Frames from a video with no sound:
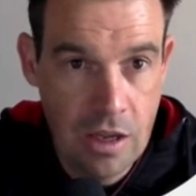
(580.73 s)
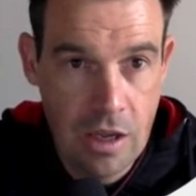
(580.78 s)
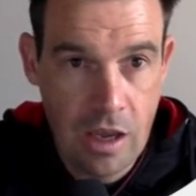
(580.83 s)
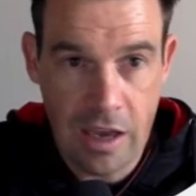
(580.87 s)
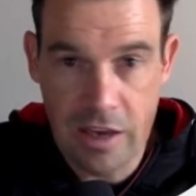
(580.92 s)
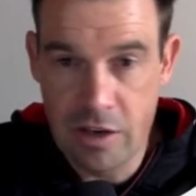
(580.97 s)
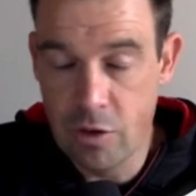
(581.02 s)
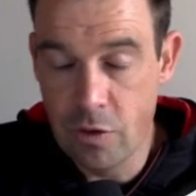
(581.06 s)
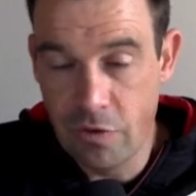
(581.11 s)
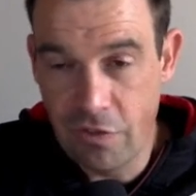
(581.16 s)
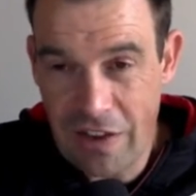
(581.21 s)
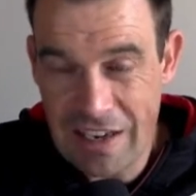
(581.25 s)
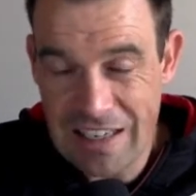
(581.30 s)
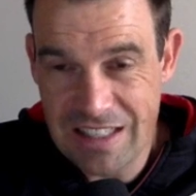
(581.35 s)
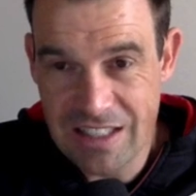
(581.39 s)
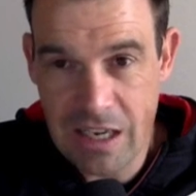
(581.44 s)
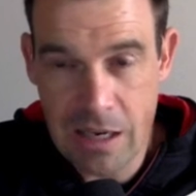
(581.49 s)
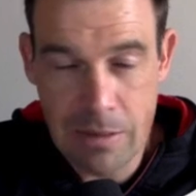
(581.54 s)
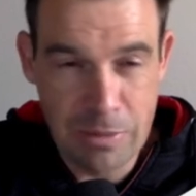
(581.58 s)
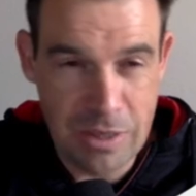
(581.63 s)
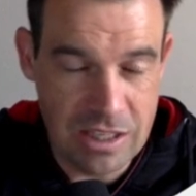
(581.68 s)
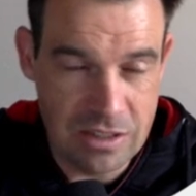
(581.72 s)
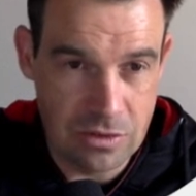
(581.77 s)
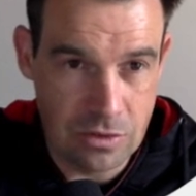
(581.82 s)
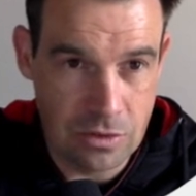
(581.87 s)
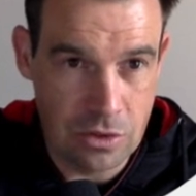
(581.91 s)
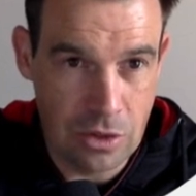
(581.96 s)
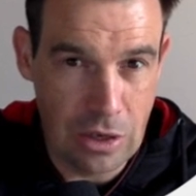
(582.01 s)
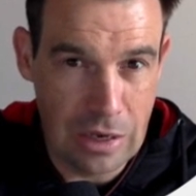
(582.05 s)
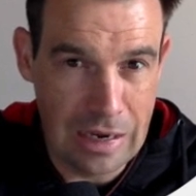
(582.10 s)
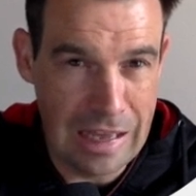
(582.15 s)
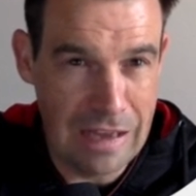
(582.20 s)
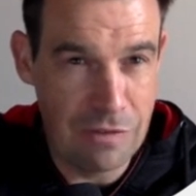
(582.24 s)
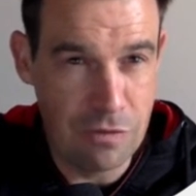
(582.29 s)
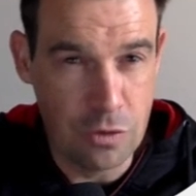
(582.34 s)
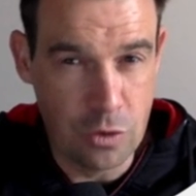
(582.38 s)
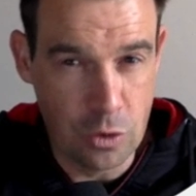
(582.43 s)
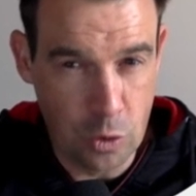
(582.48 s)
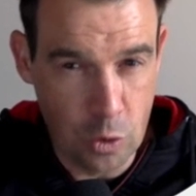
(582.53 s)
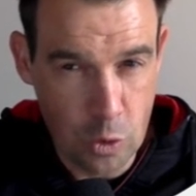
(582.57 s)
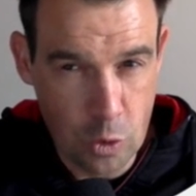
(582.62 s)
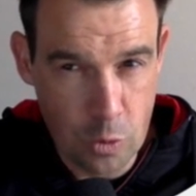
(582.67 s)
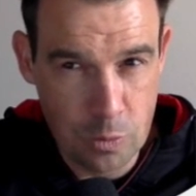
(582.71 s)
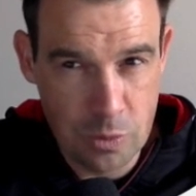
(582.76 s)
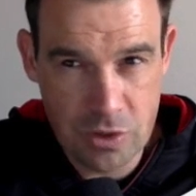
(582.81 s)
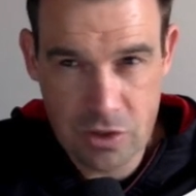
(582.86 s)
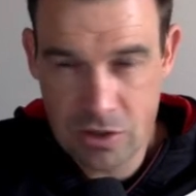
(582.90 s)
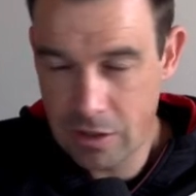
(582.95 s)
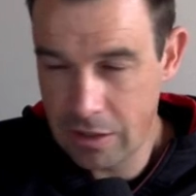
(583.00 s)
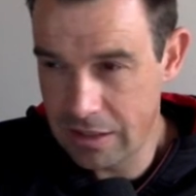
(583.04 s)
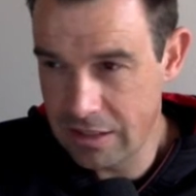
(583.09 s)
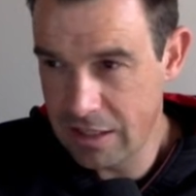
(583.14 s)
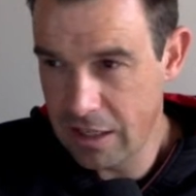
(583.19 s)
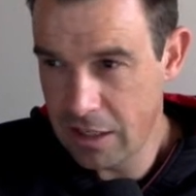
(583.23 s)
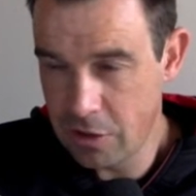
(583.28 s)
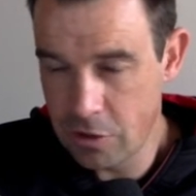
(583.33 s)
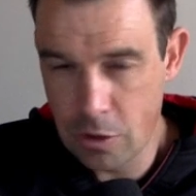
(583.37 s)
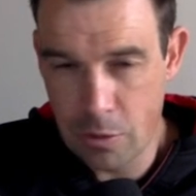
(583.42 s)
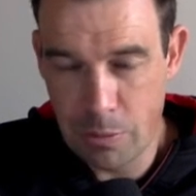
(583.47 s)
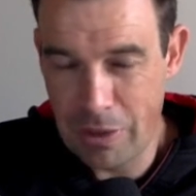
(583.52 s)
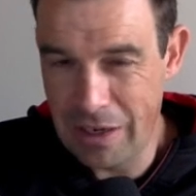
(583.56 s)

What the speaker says: I know FaceTime does also allow for groups, etc.